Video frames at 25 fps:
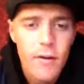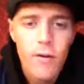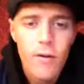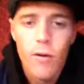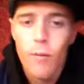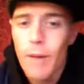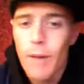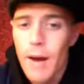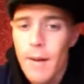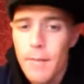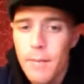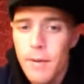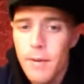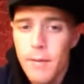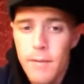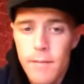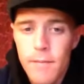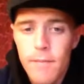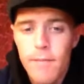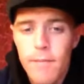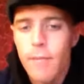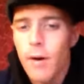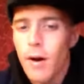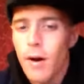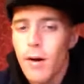Or maybe,
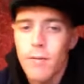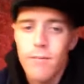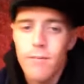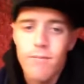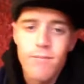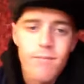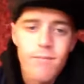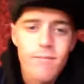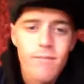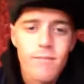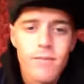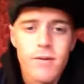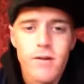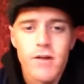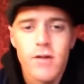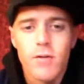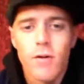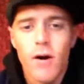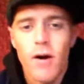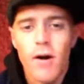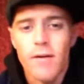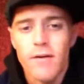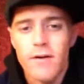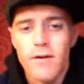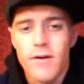but it's
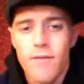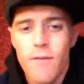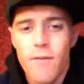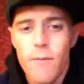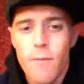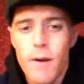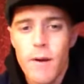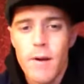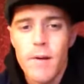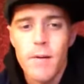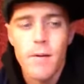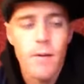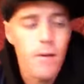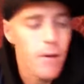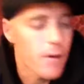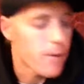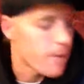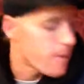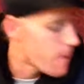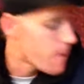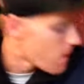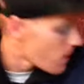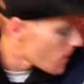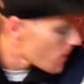nuts for me to know.